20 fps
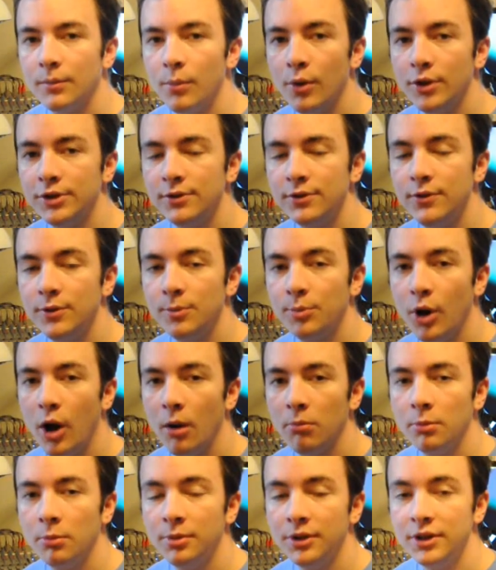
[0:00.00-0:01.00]
Most of you
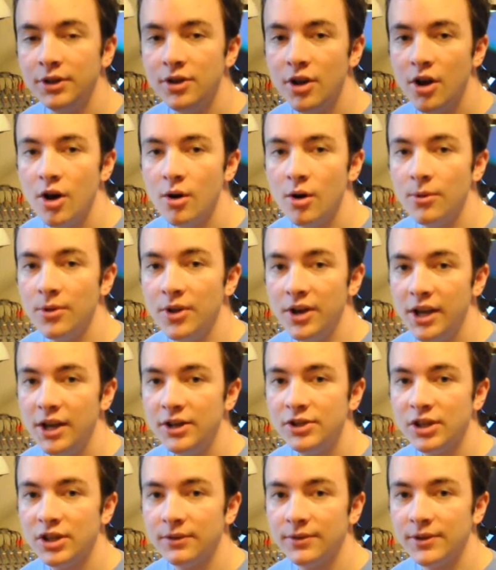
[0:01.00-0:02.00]
probably know that
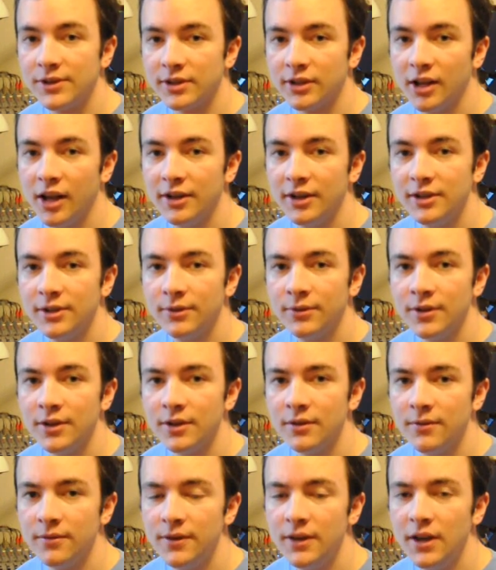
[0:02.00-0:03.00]
HF is a lot different
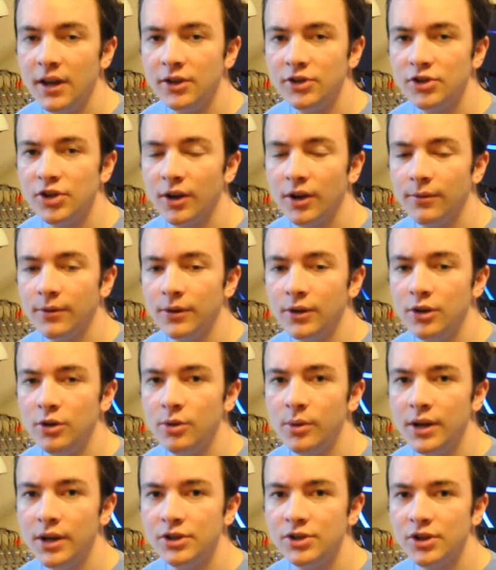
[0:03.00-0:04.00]
than VHF and
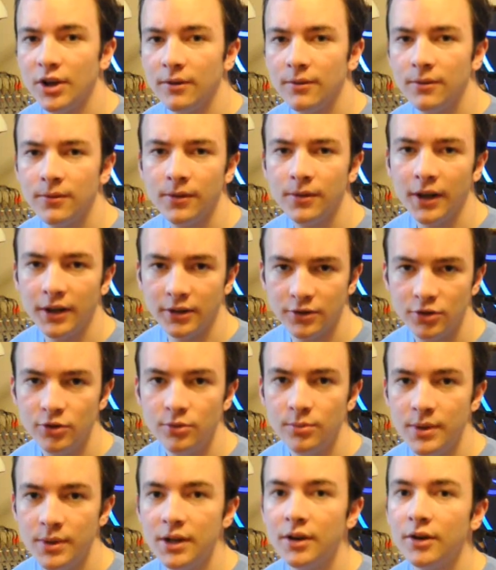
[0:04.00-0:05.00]
UHF, like
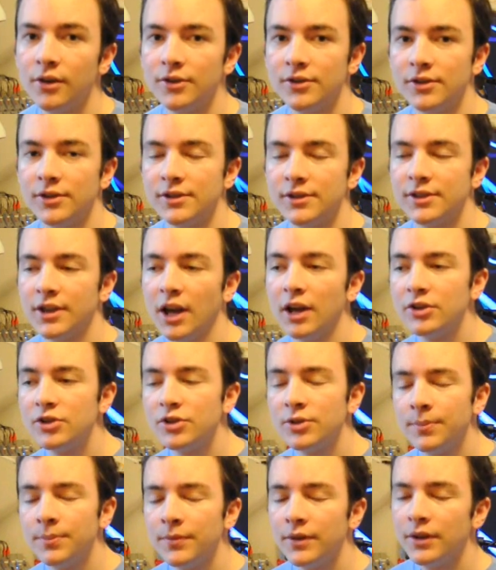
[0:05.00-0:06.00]
2 meters and such.
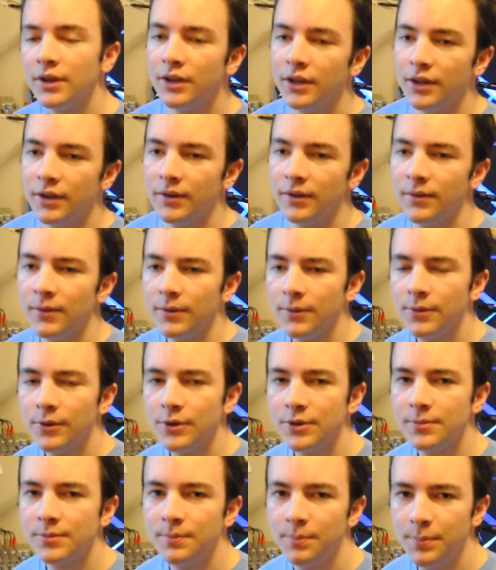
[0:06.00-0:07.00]
The
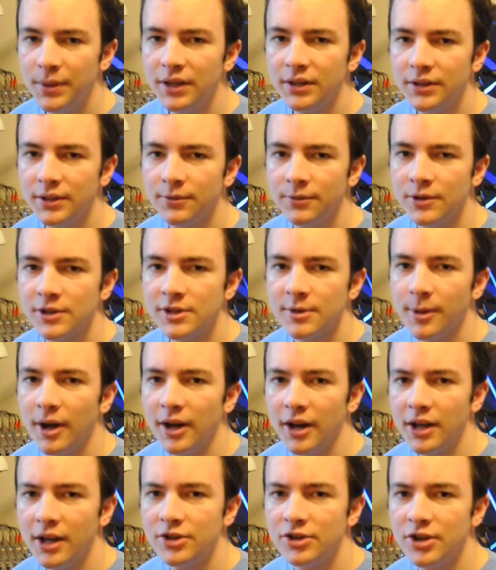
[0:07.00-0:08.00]
first big difference
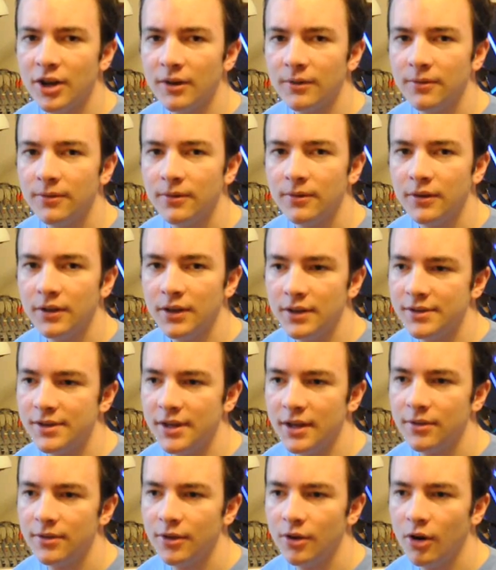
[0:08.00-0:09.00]
about HF is
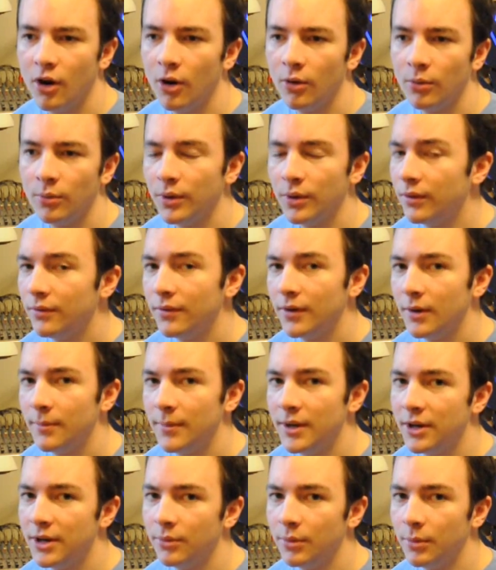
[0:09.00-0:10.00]
that there aren't really
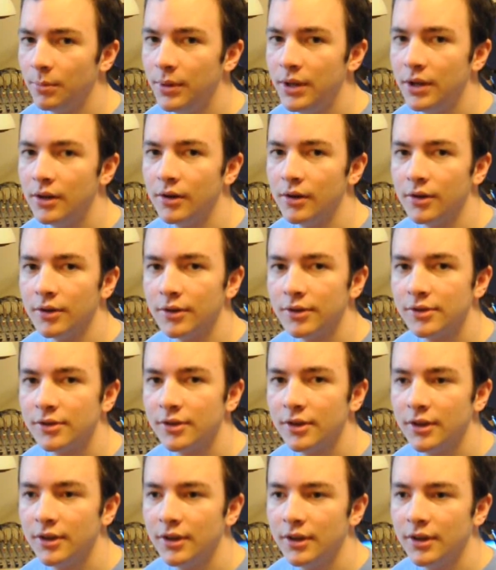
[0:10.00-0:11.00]
very many repeaters.